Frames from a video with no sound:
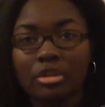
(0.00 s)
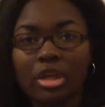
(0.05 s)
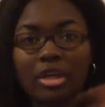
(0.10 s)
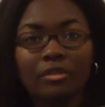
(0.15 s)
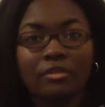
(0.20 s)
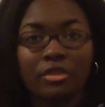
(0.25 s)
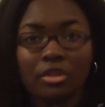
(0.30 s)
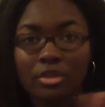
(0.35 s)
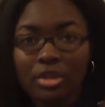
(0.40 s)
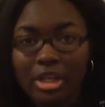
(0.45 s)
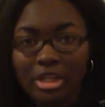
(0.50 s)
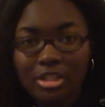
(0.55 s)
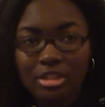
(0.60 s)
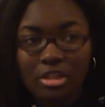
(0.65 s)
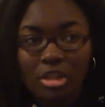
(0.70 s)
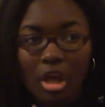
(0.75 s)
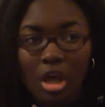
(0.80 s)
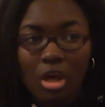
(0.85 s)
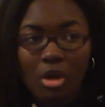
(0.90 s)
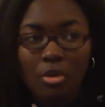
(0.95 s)
if you guys
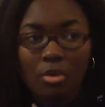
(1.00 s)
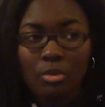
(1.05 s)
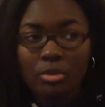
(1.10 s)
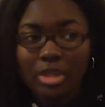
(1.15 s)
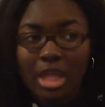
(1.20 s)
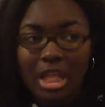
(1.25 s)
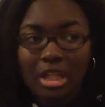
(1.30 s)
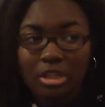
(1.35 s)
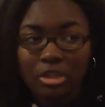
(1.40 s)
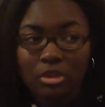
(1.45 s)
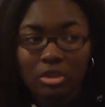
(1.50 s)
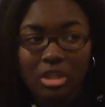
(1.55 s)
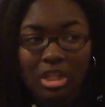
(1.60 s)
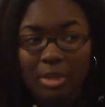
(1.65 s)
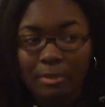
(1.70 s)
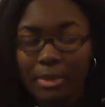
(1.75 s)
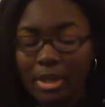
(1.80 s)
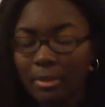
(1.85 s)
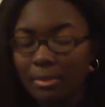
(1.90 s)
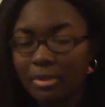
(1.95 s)
thought that little
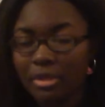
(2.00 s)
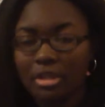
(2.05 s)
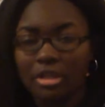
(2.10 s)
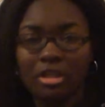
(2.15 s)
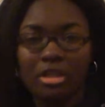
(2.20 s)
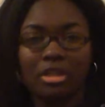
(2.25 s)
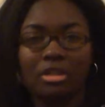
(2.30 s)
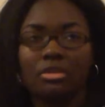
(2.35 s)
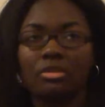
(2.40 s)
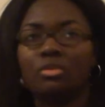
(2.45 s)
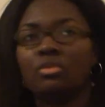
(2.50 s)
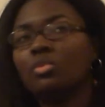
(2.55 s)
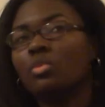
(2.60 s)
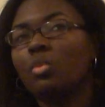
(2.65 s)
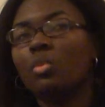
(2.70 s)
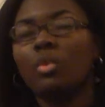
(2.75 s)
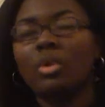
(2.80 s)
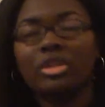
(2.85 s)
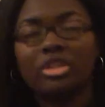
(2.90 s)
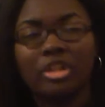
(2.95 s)
clip I put in
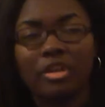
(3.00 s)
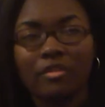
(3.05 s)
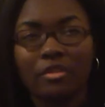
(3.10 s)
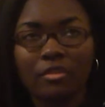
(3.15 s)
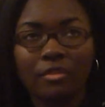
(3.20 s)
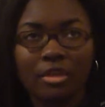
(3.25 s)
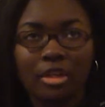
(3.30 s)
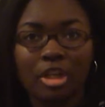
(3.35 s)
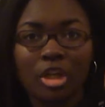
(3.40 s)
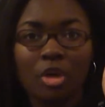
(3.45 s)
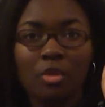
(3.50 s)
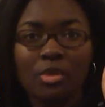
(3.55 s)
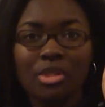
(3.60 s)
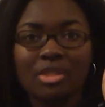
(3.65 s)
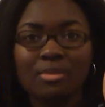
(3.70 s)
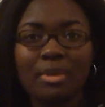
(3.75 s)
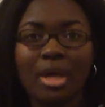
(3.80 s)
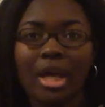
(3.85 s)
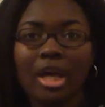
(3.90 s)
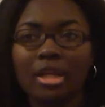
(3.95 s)
whichever video
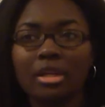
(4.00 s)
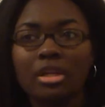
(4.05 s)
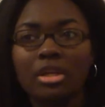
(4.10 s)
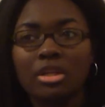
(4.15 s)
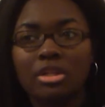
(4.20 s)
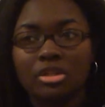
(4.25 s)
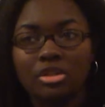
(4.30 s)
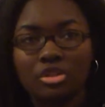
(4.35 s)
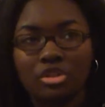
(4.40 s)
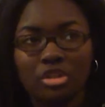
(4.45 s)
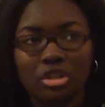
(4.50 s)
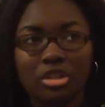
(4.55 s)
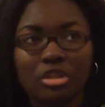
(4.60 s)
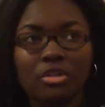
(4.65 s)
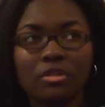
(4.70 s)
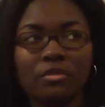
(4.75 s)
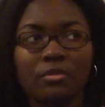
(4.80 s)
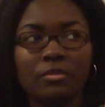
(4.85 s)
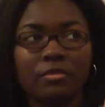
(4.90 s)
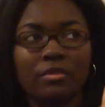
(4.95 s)
was bad, you should
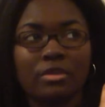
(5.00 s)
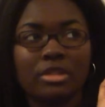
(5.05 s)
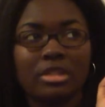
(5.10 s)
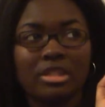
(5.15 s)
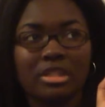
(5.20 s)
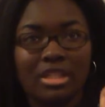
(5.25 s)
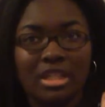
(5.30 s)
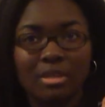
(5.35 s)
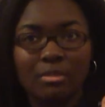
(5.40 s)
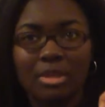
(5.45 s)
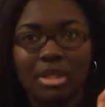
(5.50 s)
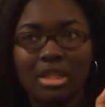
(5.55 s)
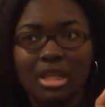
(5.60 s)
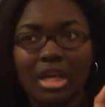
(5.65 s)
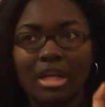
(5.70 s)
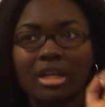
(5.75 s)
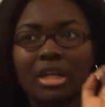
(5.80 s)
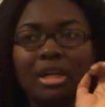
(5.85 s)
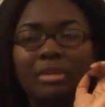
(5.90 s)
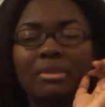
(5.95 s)
have seen me
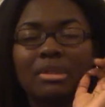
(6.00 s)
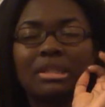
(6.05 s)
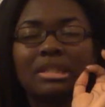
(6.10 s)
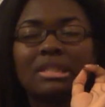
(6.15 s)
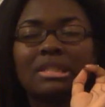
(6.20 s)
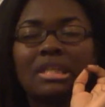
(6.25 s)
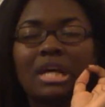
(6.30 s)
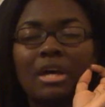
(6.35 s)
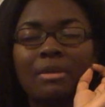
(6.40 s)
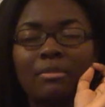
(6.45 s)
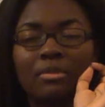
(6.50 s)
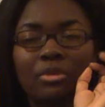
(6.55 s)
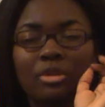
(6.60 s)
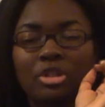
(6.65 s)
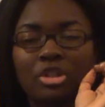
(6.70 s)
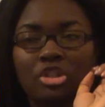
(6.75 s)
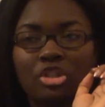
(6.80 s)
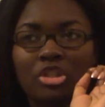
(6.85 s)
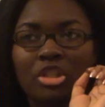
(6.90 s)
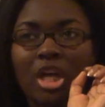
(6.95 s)
that night, because I'm
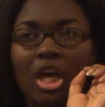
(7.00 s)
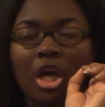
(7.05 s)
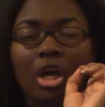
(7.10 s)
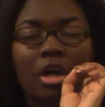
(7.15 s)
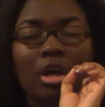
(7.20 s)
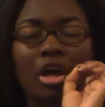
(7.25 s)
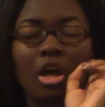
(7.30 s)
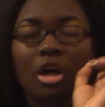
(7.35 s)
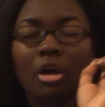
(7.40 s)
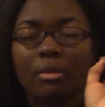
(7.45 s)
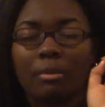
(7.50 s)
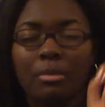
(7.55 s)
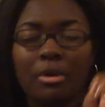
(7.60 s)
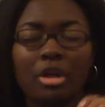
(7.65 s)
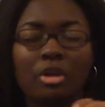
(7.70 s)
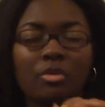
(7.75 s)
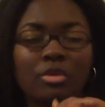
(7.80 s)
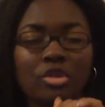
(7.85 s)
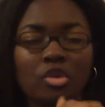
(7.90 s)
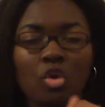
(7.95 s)
pretty sure that
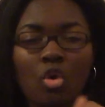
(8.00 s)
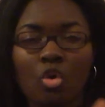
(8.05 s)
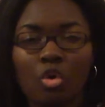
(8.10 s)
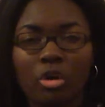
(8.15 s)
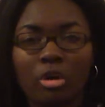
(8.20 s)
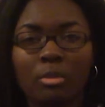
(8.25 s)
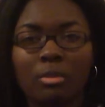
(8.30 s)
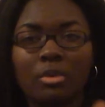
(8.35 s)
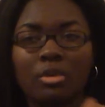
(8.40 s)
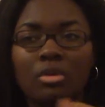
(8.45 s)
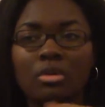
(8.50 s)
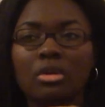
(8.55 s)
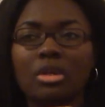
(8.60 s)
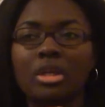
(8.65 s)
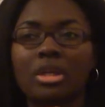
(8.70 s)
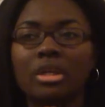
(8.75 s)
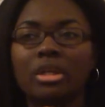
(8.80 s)
part was horrible.